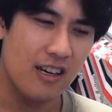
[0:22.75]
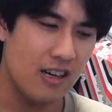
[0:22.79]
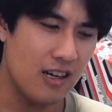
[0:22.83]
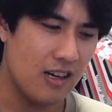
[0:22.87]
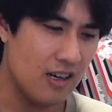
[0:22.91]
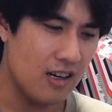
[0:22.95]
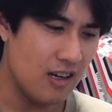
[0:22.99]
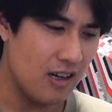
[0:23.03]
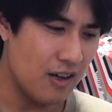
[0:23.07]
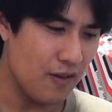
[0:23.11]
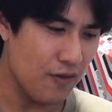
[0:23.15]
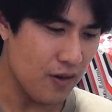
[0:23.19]

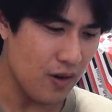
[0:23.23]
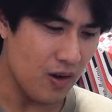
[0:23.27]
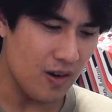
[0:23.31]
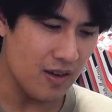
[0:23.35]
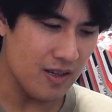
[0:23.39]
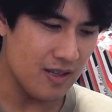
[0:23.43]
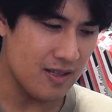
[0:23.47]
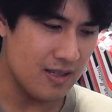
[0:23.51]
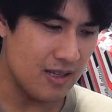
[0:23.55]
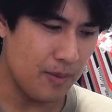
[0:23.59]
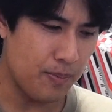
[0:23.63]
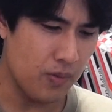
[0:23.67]
Of
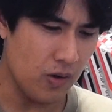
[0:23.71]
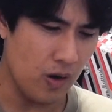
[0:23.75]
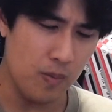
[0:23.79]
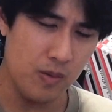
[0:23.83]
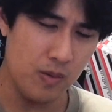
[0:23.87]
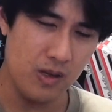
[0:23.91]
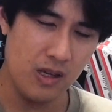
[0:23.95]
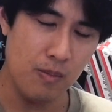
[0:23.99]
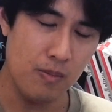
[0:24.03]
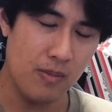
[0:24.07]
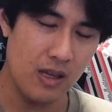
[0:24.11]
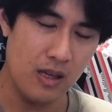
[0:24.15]
course, there are
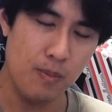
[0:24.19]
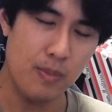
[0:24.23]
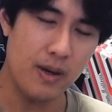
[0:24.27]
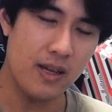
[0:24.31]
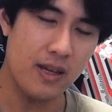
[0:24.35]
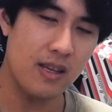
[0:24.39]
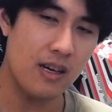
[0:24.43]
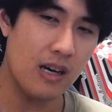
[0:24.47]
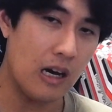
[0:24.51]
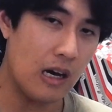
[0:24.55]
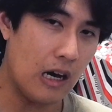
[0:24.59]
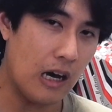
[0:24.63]
probably many
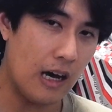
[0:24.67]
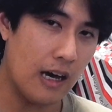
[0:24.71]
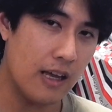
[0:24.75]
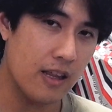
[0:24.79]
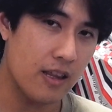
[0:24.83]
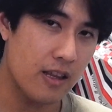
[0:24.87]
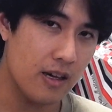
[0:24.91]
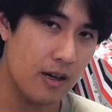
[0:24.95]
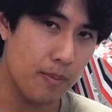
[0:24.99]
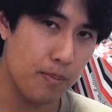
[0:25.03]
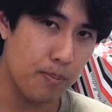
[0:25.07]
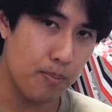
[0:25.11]

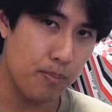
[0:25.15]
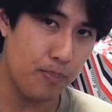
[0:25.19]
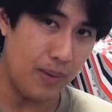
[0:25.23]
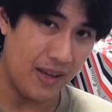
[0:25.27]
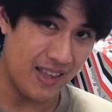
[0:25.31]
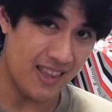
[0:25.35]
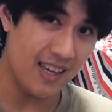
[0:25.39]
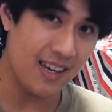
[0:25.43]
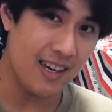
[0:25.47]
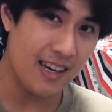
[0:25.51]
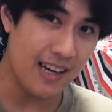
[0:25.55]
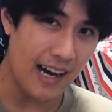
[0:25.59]

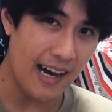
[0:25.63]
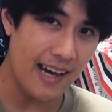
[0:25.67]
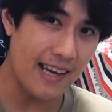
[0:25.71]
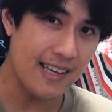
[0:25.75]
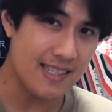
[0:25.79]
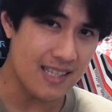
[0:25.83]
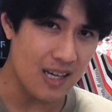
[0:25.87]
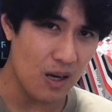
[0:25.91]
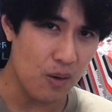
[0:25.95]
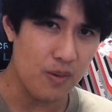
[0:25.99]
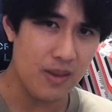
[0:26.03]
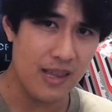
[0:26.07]
better
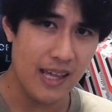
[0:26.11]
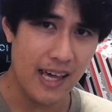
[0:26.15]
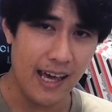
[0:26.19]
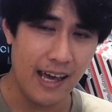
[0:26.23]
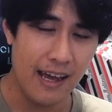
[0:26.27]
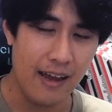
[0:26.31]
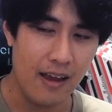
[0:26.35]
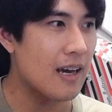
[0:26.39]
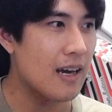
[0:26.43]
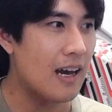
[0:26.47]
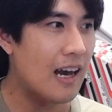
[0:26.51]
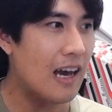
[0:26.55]
guides out
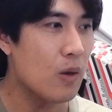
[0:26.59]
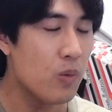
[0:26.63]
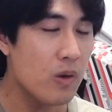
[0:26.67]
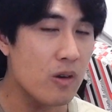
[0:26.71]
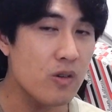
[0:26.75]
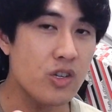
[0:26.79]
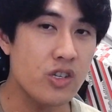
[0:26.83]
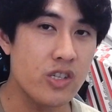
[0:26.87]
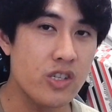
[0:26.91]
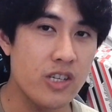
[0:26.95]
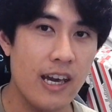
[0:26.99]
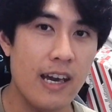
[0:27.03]
there. I will
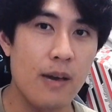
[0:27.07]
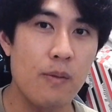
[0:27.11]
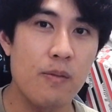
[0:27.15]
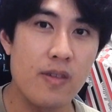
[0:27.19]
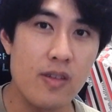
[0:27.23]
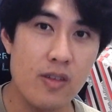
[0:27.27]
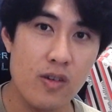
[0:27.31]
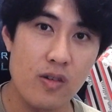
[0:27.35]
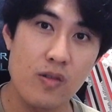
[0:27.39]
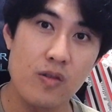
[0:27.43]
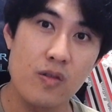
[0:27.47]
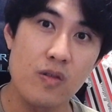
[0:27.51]
share
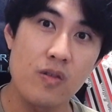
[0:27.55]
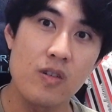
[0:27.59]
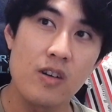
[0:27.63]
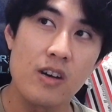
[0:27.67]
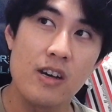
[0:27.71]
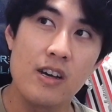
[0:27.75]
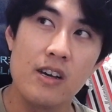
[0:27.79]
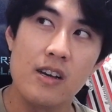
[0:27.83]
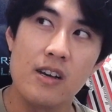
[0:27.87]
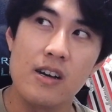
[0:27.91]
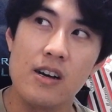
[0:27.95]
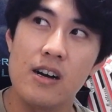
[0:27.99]
with you
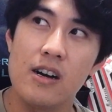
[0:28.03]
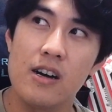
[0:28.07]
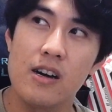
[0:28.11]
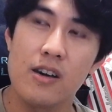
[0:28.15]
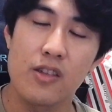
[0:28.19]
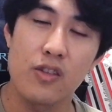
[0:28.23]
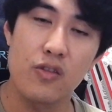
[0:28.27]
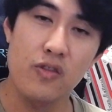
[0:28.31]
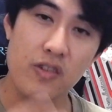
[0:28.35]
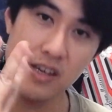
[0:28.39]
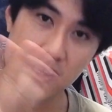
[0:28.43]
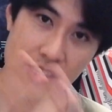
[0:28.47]

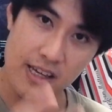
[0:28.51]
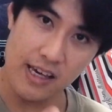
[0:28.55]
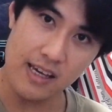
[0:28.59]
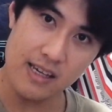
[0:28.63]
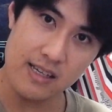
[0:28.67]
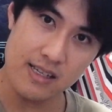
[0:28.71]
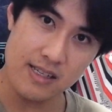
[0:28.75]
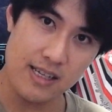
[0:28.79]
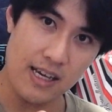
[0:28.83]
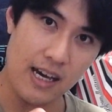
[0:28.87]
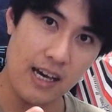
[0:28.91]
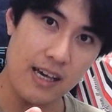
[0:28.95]
3
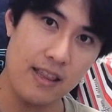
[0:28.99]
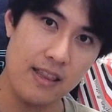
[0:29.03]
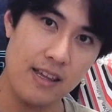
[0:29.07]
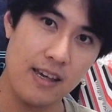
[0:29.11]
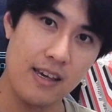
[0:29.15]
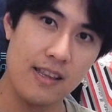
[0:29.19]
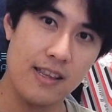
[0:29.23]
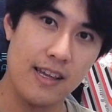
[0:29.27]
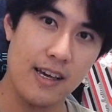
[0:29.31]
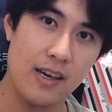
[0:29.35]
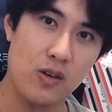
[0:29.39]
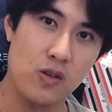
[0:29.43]
things that I
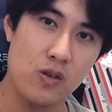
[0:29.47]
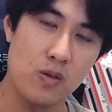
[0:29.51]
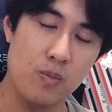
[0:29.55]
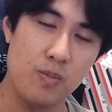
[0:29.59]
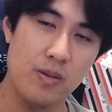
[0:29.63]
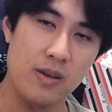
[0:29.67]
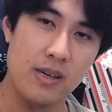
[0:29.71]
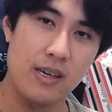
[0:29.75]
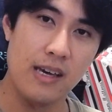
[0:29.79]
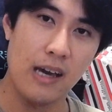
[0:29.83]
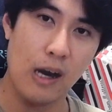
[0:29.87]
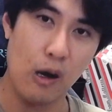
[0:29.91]
think that could
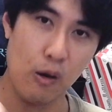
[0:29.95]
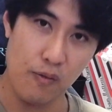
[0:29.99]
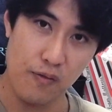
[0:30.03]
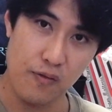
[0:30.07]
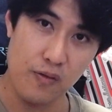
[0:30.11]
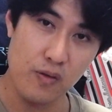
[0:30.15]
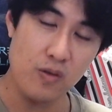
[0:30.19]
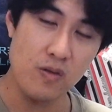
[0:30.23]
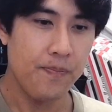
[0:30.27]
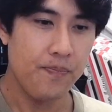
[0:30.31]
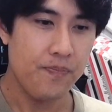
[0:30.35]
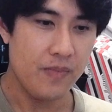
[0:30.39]
be
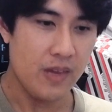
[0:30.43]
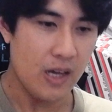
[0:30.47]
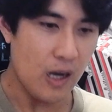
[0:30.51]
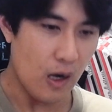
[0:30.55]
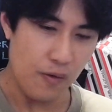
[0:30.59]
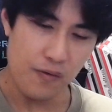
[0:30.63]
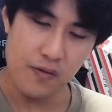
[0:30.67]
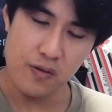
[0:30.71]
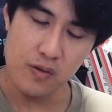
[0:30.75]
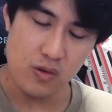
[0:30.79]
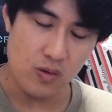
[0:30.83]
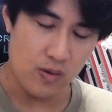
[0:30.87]

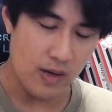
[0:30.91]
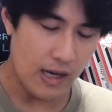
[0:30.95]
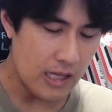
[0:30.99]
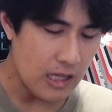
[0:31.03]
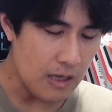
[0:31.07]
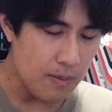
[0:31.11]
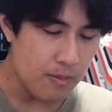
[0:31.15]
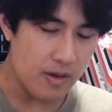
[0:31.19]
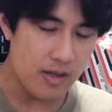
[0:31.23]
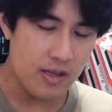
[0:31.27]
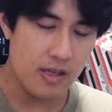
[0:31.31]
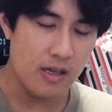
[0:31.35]
helpful to
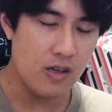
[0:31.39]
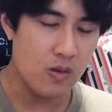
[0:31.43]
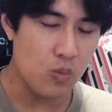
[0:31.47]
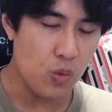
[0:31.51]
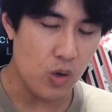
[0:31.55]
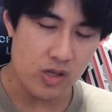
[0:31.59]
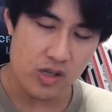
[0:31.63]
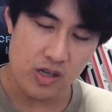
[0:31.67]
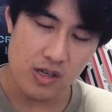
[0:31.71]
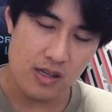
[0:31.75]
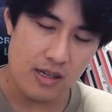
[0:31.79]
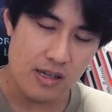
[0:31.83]
anybody
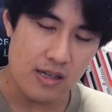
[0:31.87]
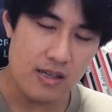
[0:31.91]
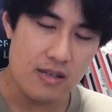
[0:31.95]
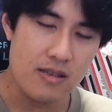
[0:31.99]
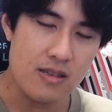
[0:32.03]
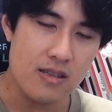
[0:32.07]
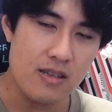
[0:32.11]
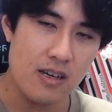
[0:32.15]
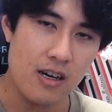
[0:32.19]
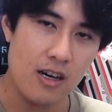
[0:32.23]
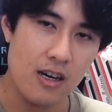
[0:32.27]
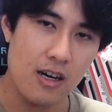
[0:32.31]
watching
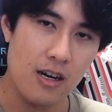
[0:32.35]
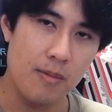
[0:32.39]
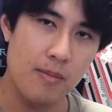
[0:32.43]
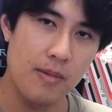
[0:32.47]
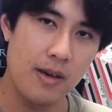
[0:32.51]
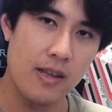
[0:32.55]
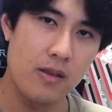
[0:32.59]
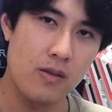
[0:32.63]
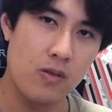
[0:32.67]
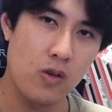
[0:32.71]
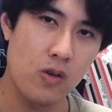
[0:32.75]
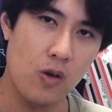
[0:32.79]
this,
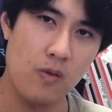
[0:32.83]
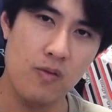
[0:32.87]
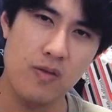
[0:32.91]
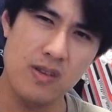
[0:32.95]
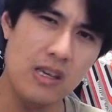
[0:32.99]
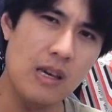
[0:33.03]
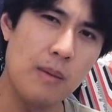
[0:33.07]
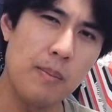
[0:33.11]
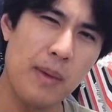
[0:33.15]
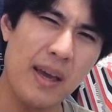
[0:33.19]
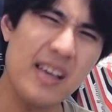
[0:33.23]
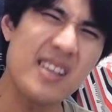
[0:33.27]
and
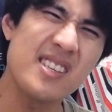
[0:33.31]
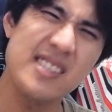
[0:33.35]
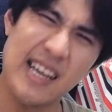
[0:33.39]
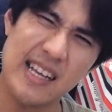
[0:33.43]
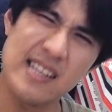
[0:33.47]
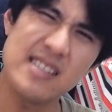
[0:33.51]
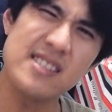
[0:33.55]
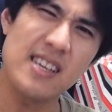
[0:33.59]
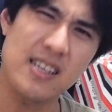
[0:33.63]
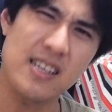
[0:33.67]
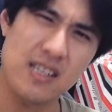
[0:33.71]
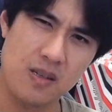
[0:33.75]
hopefully it makes
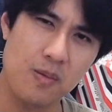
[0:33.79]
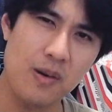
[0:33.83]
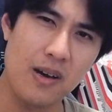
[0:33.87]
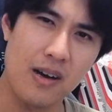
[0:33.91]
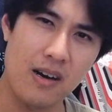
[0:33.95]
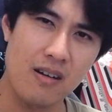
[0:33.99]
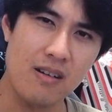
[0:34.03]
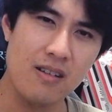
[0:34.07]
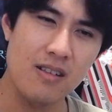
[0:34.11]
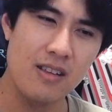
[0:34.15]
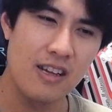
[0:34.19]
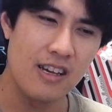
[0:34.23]
sense as
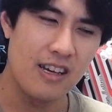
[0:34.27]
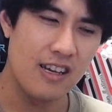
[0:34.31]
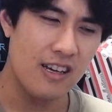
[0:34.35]
well.